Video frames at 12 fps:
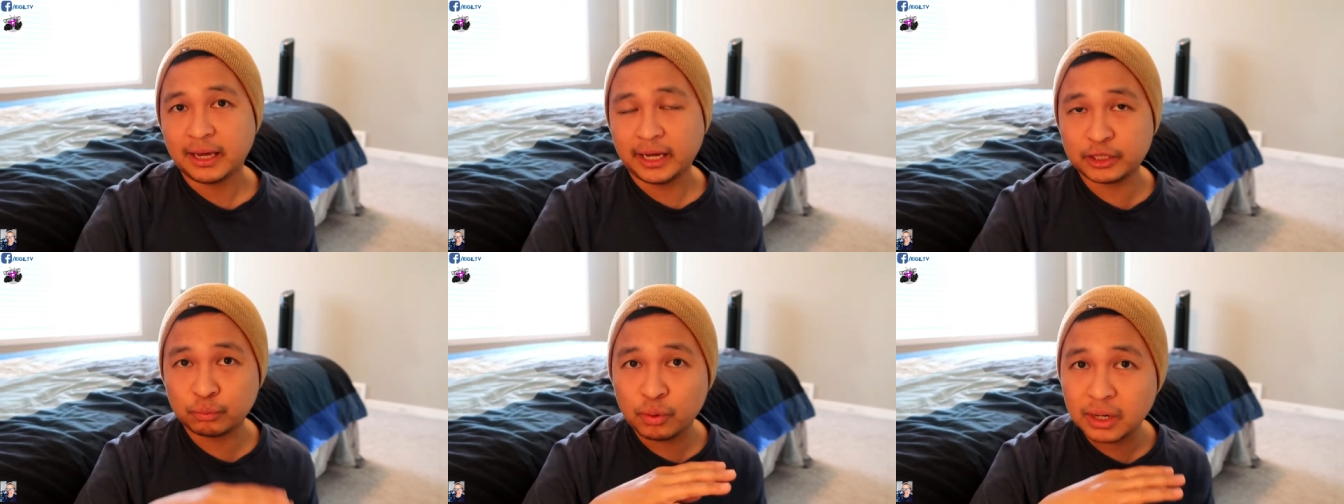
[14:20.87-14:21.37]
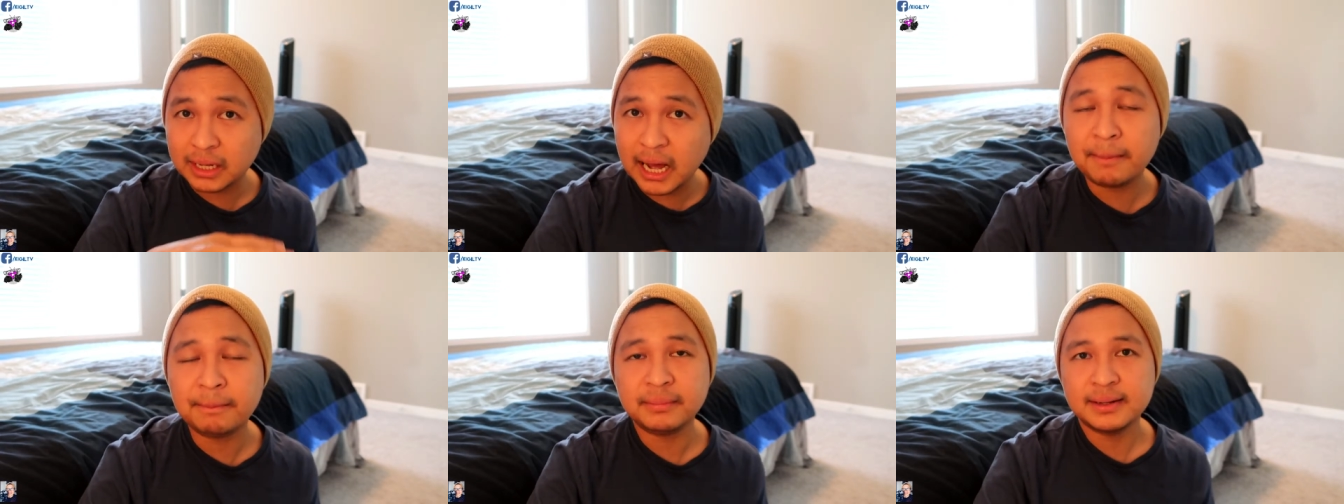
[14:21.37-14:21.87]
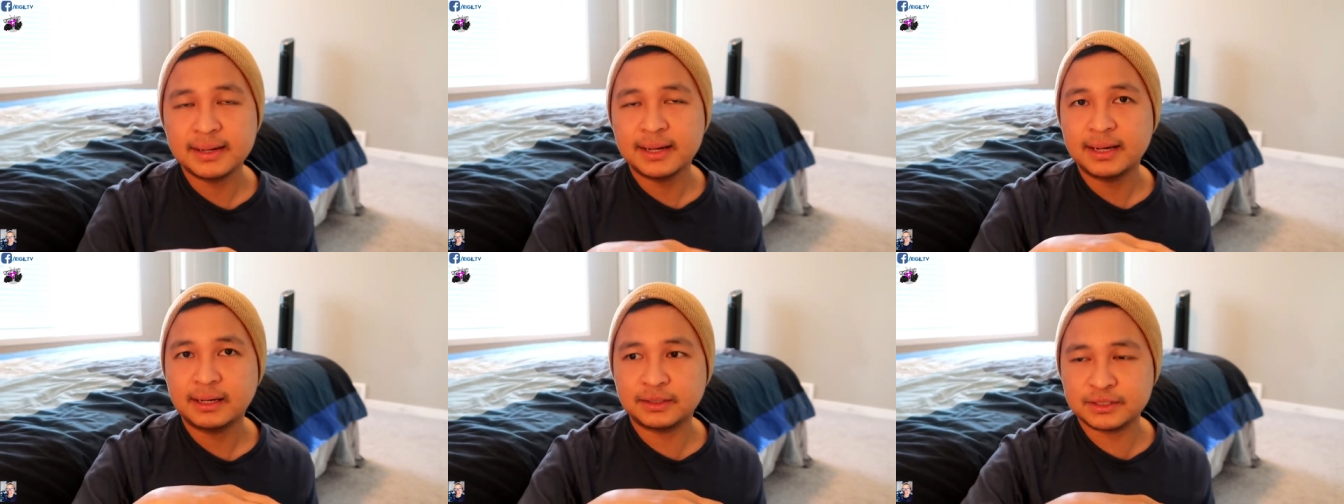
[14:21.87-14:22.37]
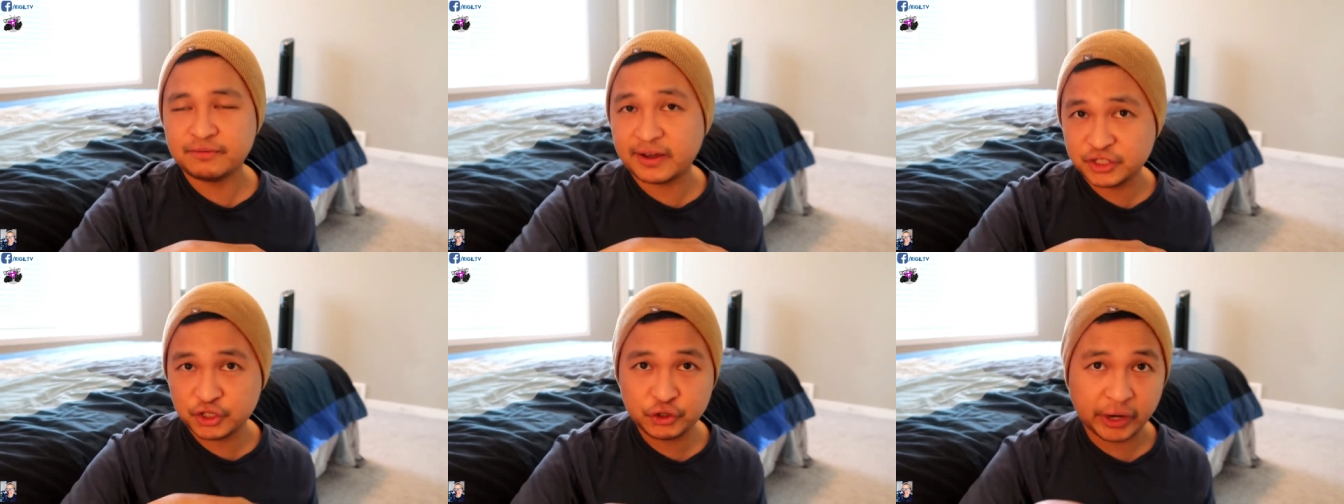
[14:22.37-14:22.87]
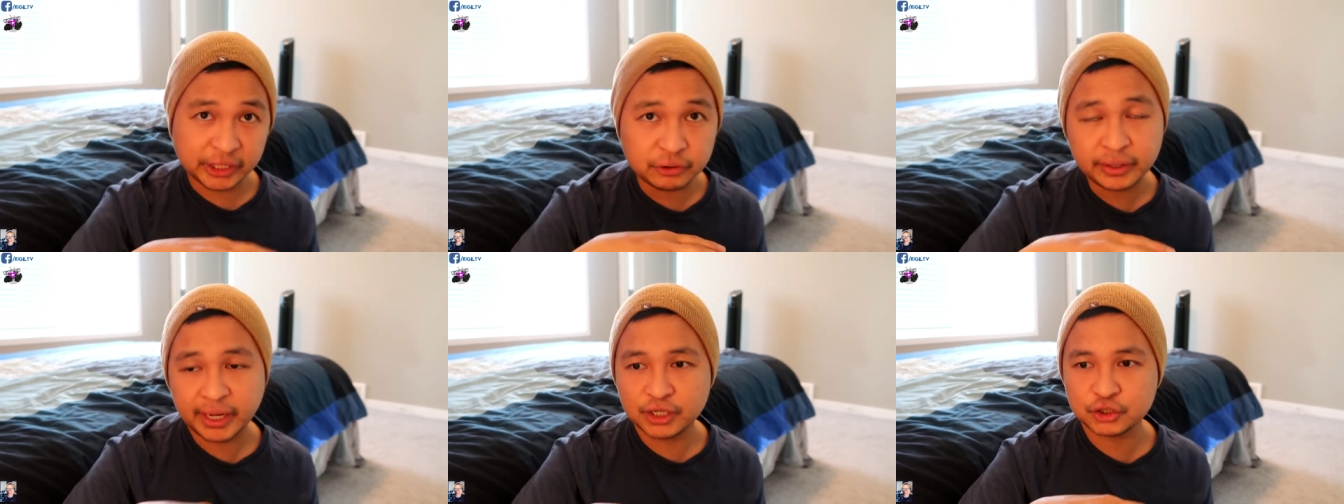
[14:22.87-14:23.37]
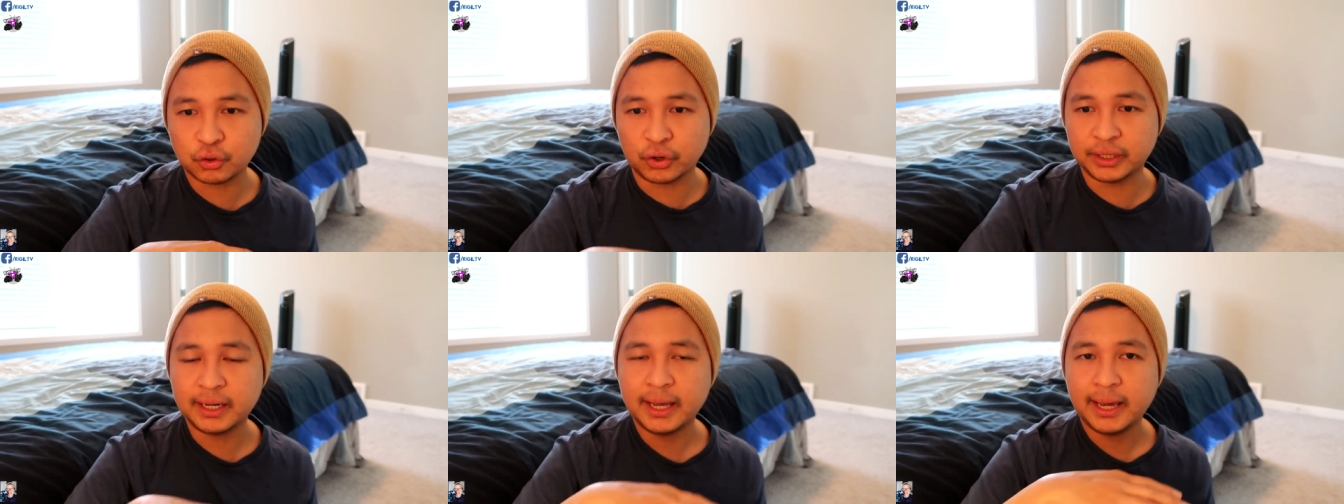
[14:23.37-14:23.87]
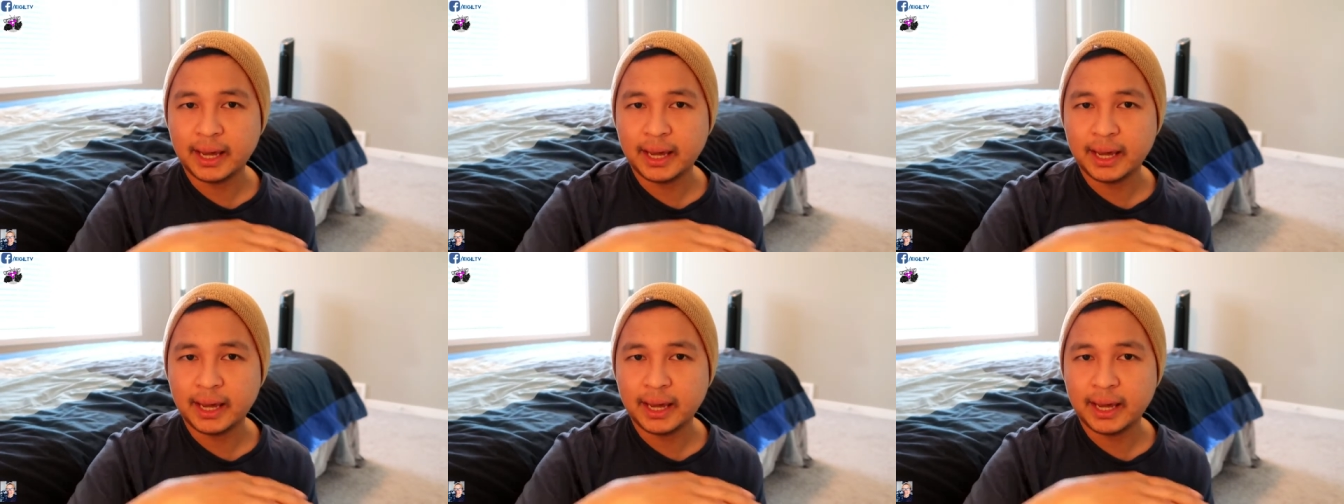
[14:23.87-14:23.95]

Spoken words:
It will come. Invest in your education.